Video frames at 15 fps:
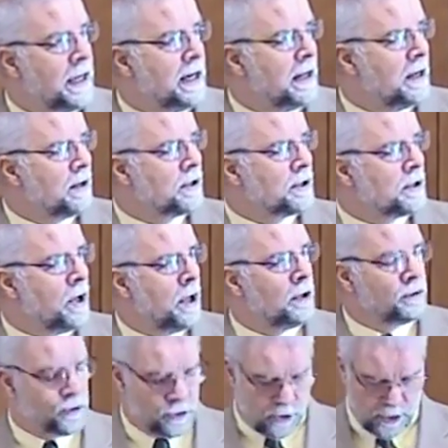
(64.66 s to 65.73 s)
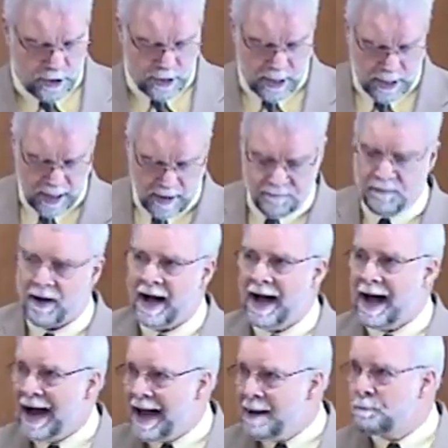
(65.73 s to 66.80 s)
in a culture of
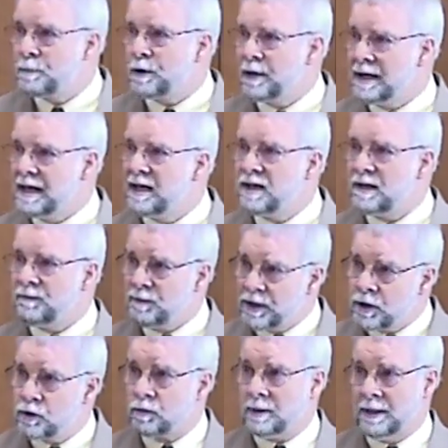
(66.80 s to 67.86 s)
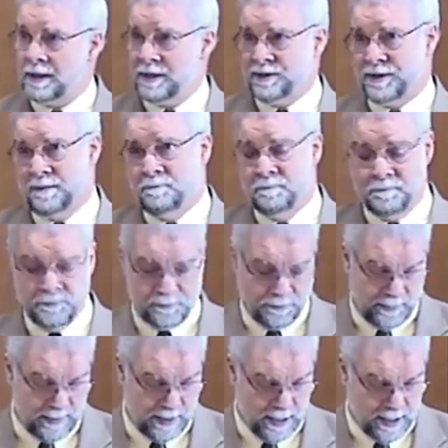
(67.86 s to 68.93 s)
hyper-individualism
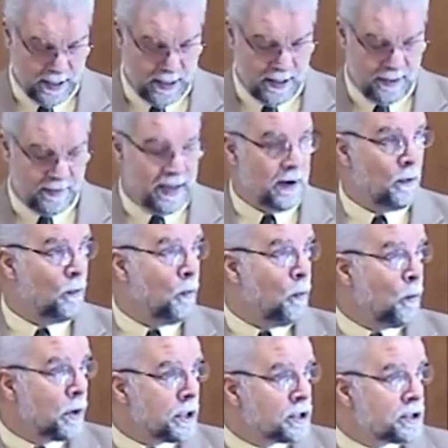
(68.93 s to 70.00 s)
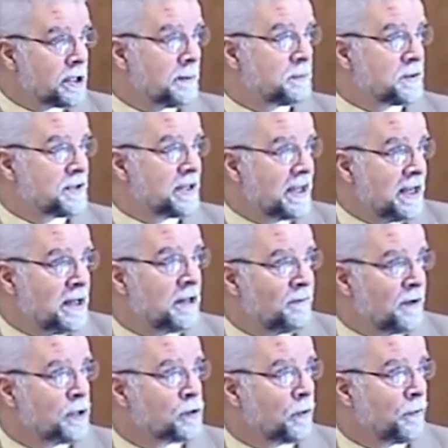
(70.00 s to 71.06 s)
that worships
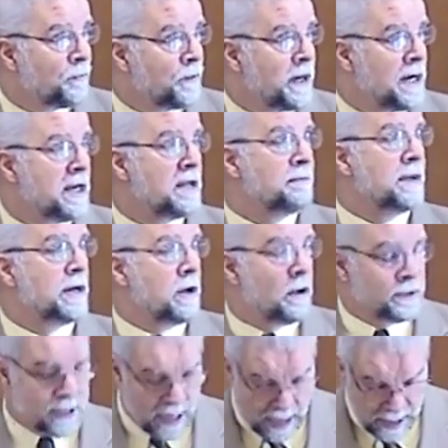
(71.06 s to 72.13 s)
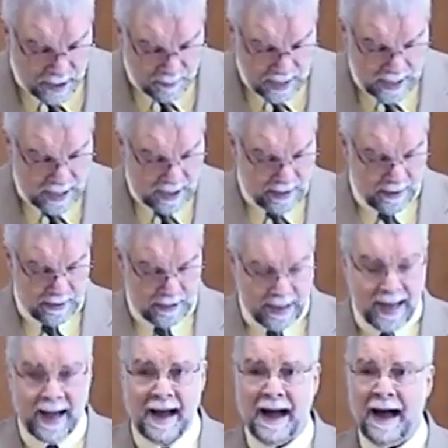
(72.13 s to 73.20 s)
individual freedom and autonomy,
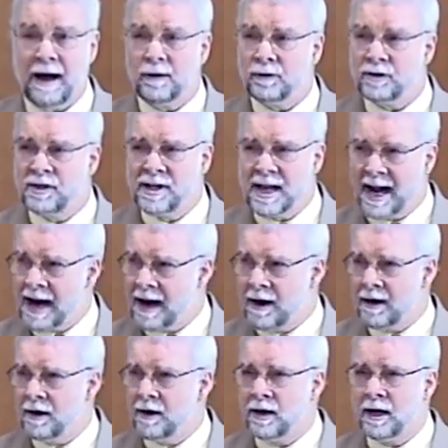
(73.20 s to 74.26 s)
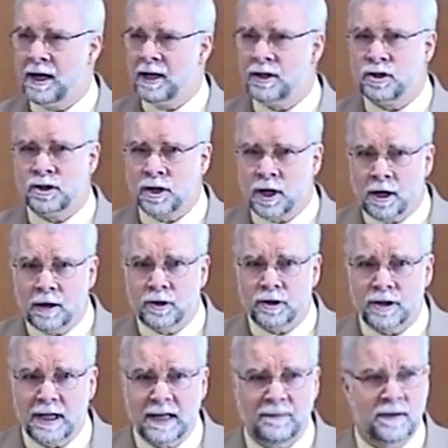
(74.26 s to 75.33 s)
how dare a church
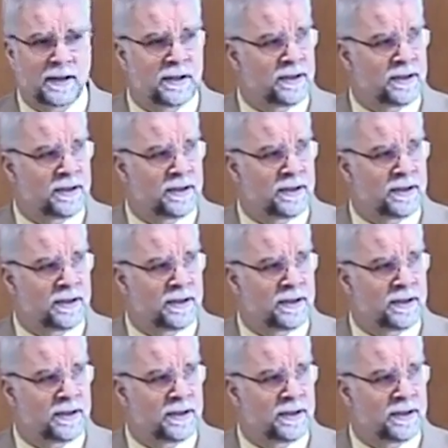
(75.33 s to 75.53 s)
even